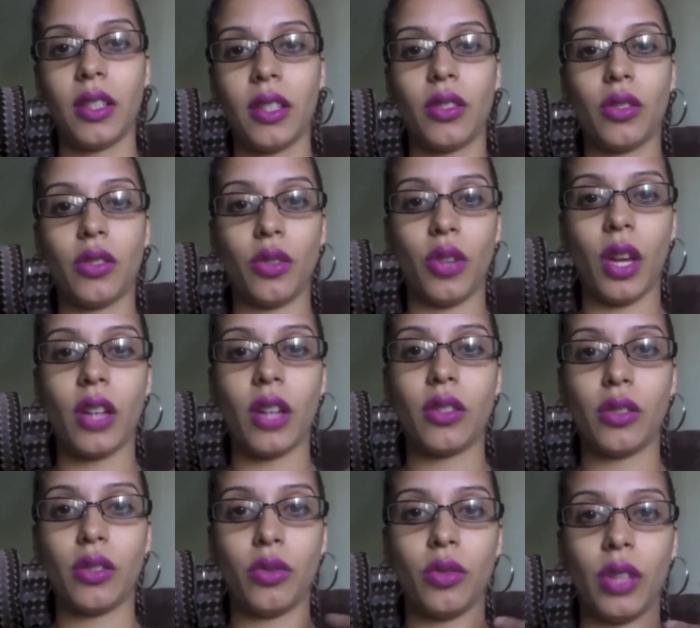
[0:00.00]
So you
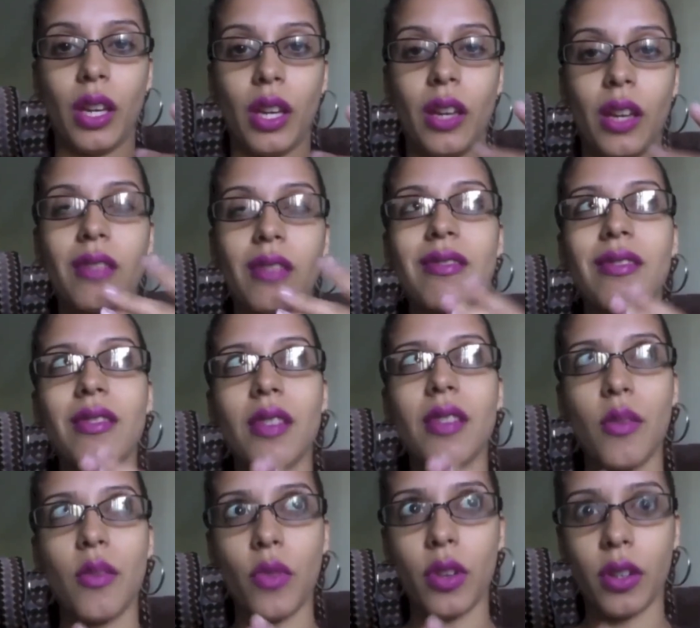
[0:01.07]
actually do get
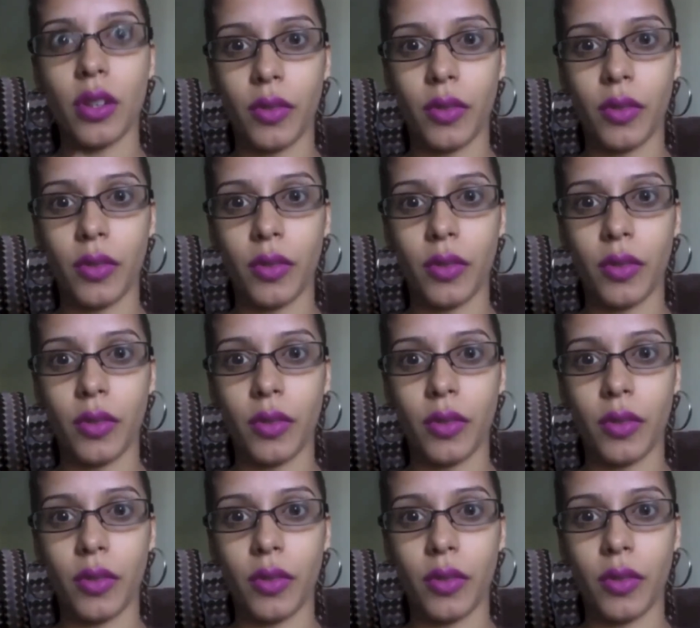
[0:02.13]
somewhat